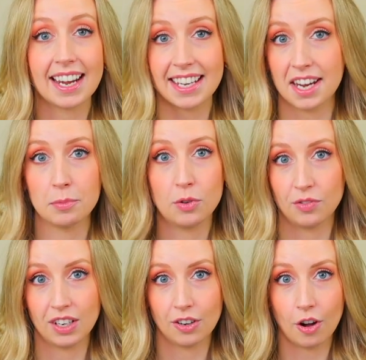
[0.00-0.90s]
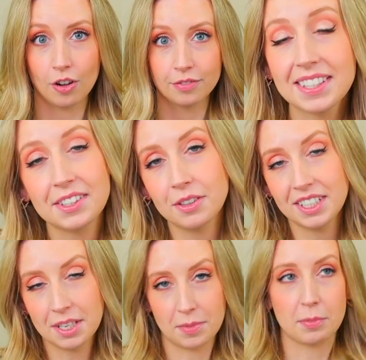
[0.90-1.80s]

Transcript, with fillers: I can't move it at all. This is only tip